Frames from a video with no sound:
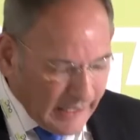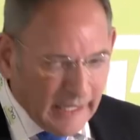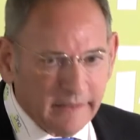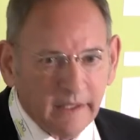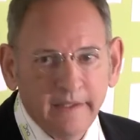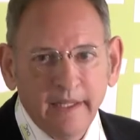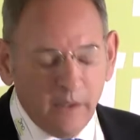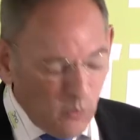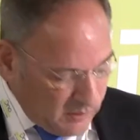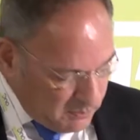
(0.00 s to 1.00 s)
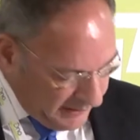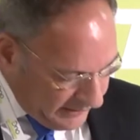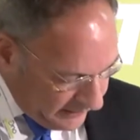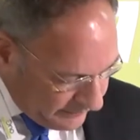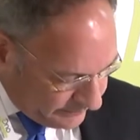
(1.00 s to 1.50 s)
and the deal will
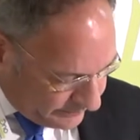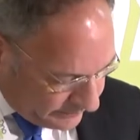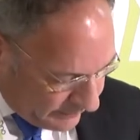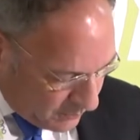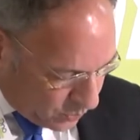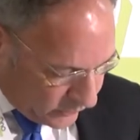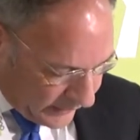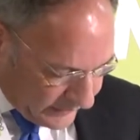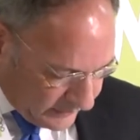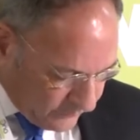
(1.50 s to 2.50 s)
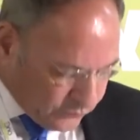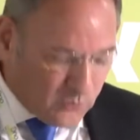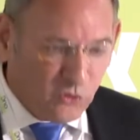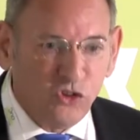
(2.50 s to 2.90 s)
be protected from